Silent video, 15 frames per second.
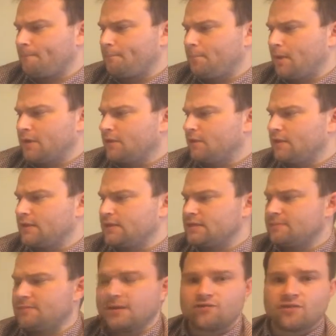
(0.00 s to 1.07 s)
But I don't think there's
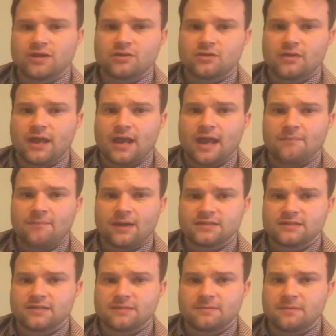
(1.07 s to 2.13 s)
any bad tracks on there.
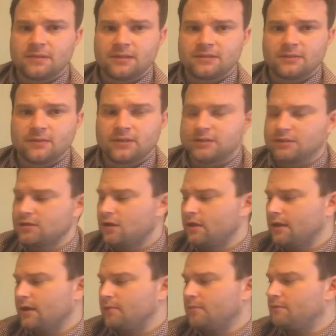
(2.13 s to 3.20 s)
Airbag's an amazing way to start
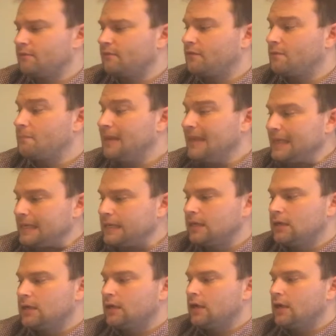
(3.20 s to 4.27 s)
the album. For me,
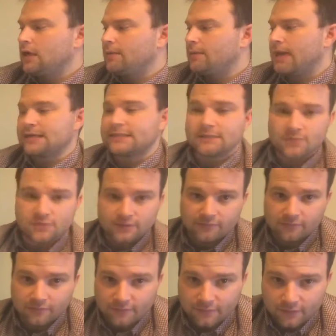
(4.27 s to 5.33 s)
exit music
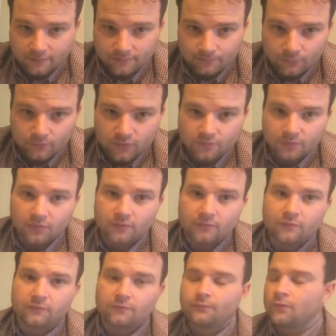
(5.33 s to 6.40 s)
for a film is
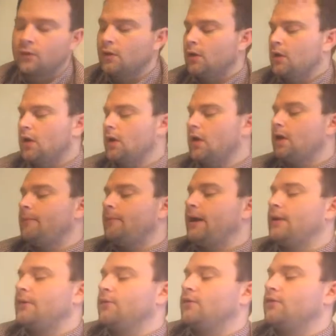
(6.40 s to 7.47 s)
beautiful,
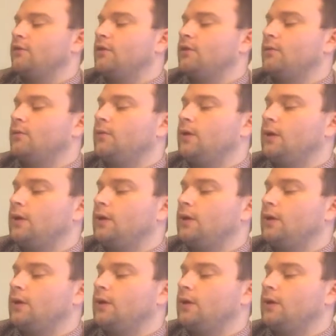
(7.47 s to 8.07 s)
and also